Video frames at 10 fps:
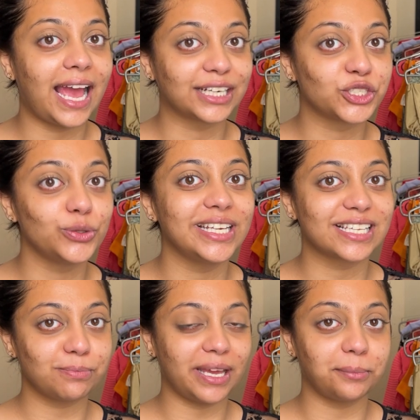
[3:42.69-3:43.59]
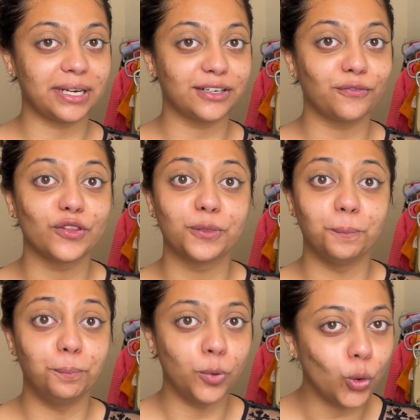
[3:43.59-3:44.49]
actually experiment with
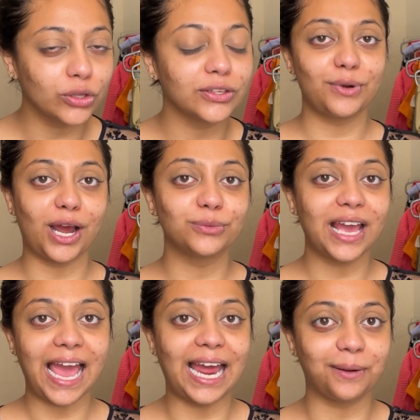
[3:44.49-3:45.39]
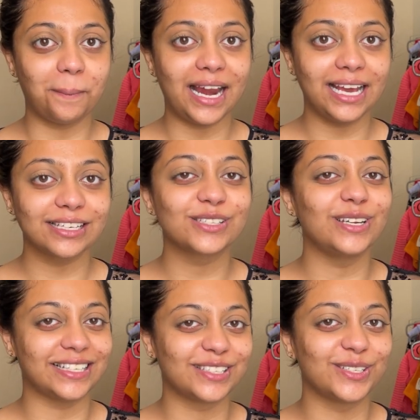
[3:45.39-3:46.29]
both brown and black, so
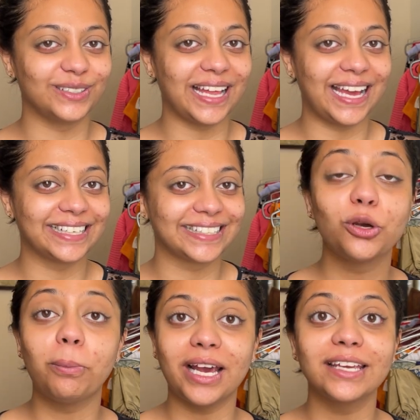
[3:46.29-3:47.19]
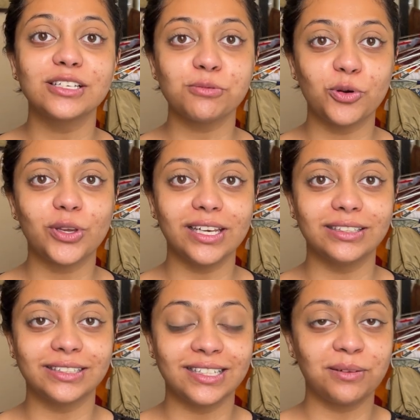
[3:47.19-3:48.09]
let's do that. To apply a smoky
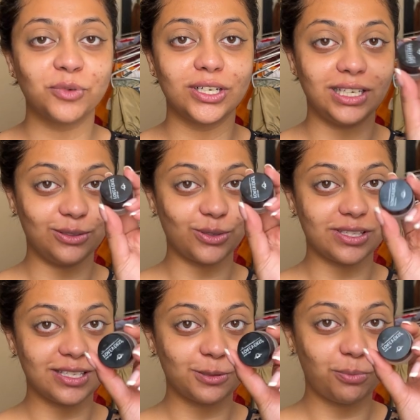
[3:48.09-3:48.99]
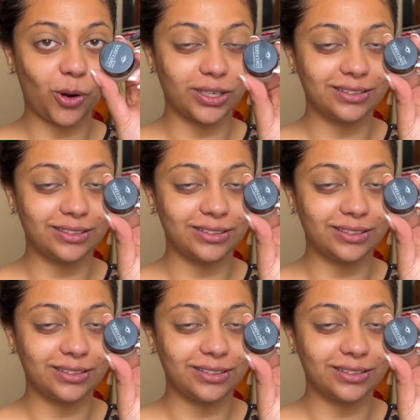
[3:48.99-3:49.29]
eyeliner, I'm going to use this pot,